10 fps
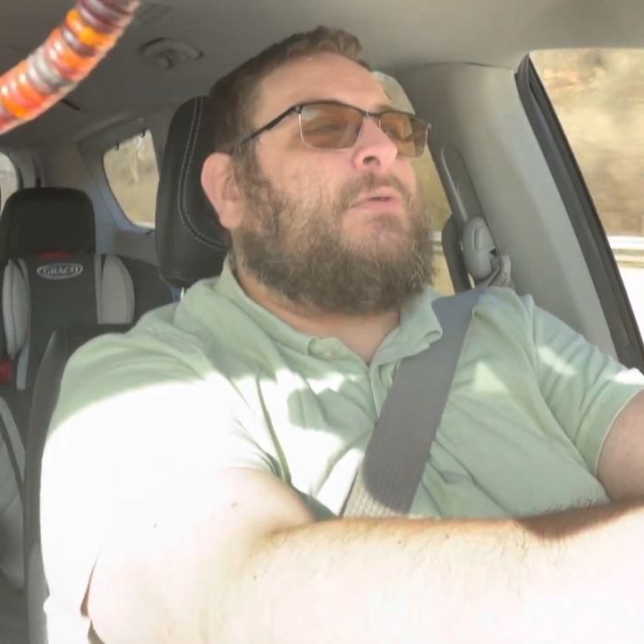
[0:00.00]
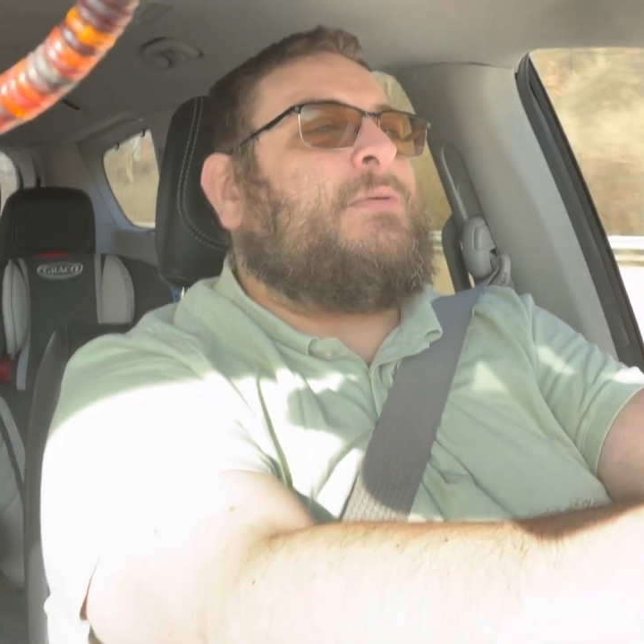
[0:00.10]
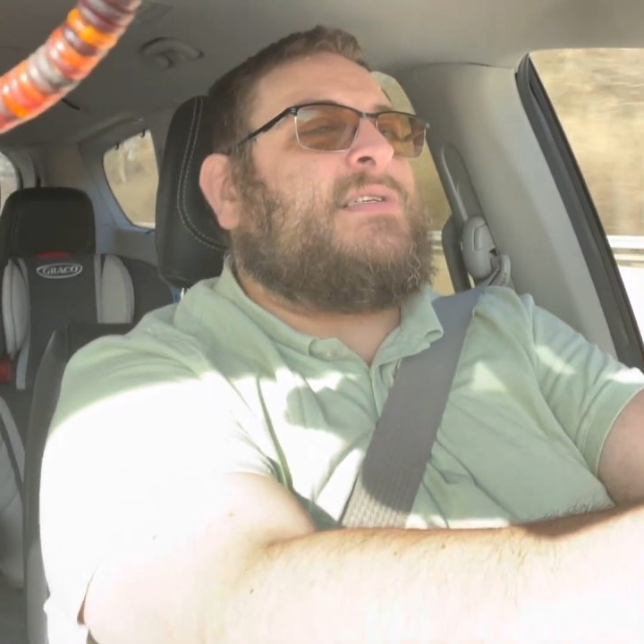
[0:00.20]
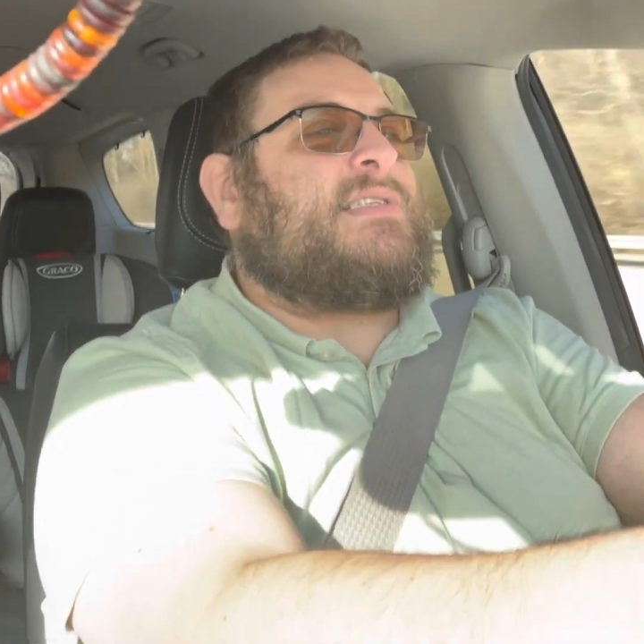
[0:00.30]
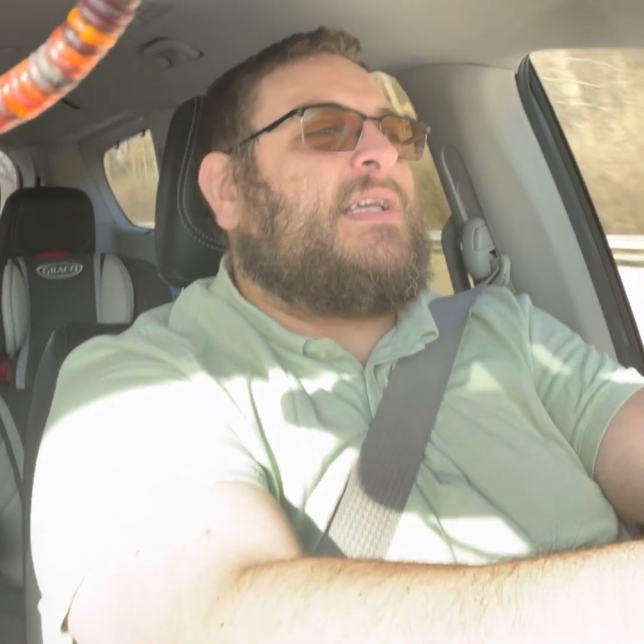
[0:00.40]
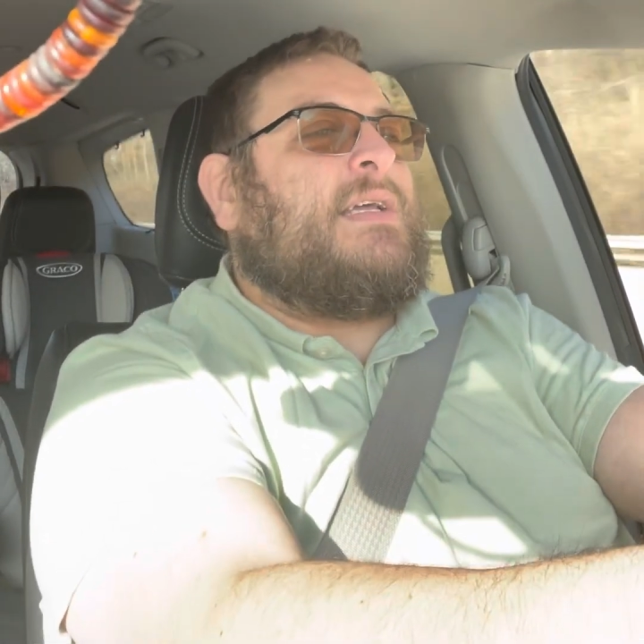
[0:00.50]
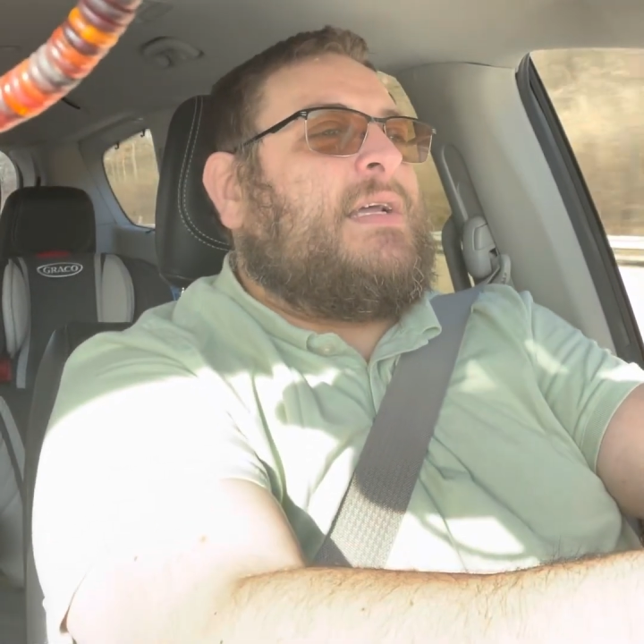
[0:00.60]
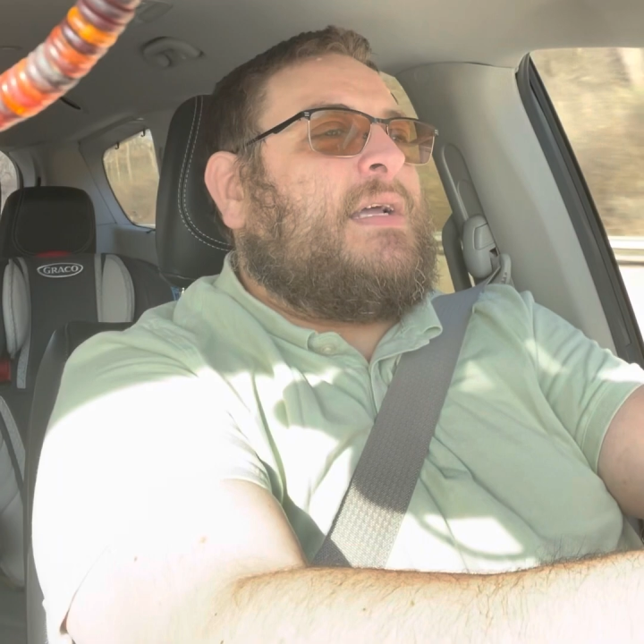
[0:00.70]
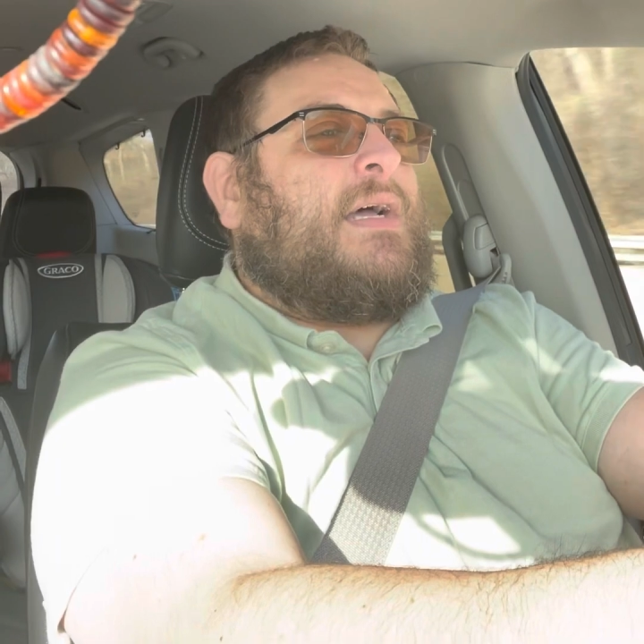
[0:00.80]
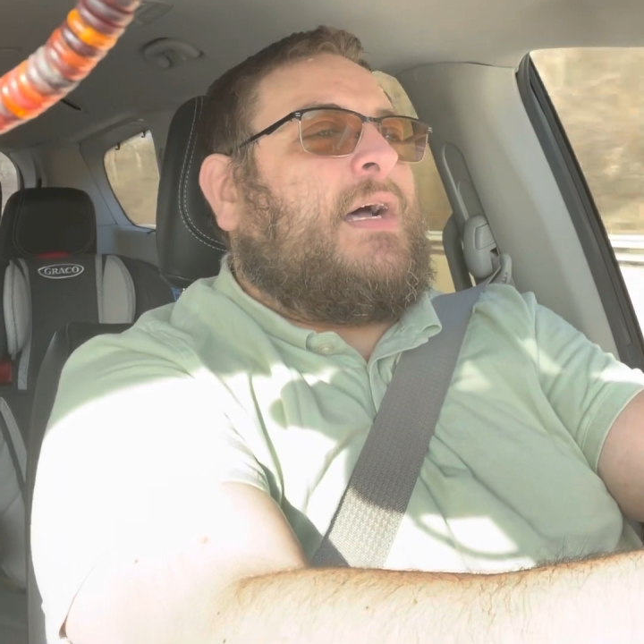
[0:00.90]
It was
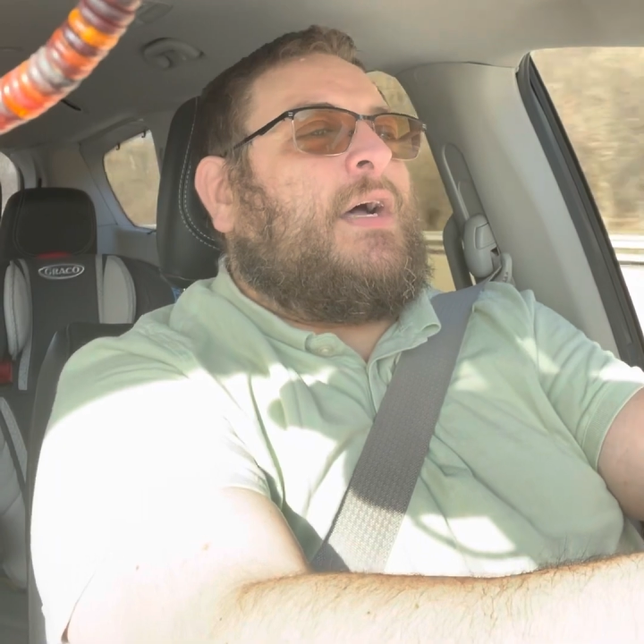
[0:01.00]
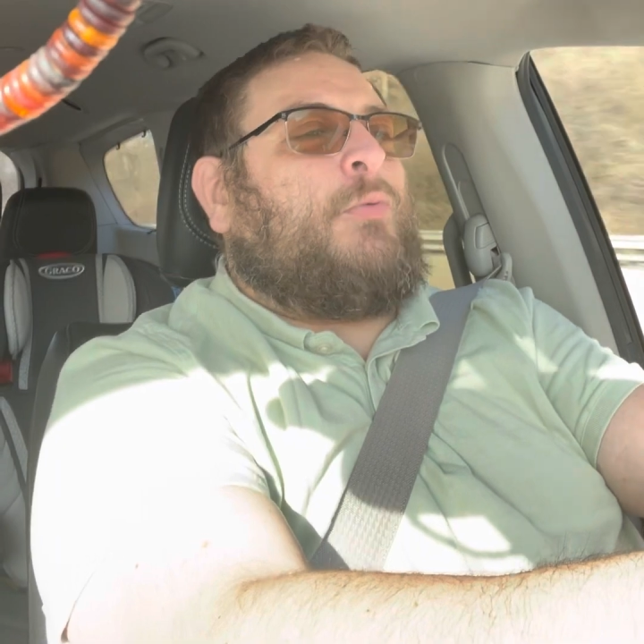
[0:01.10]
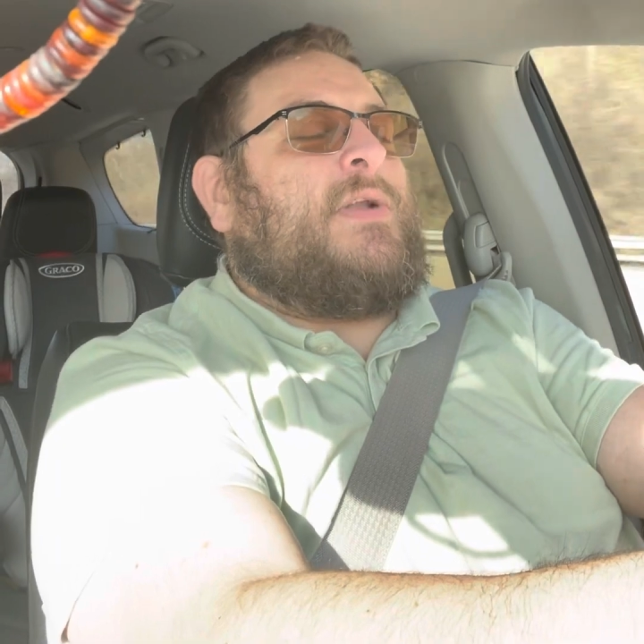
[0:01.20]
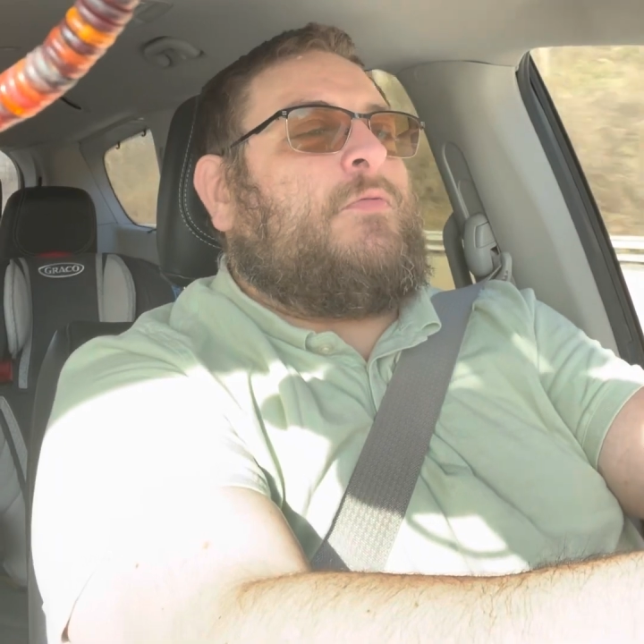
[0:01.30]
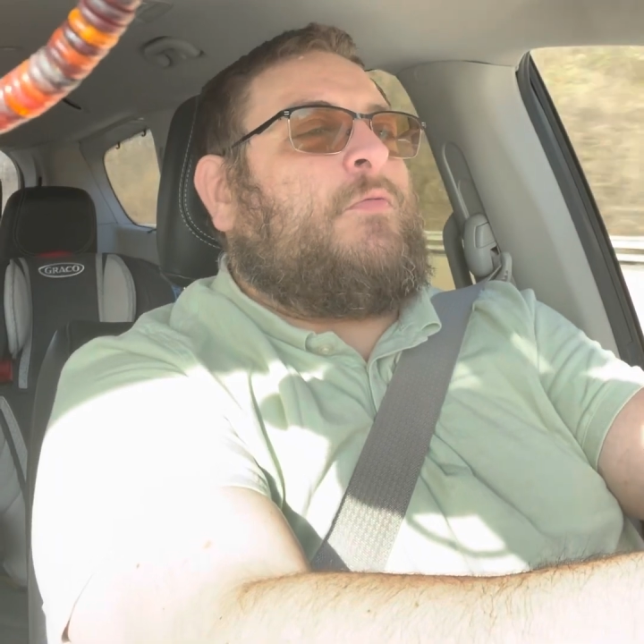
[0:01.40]
written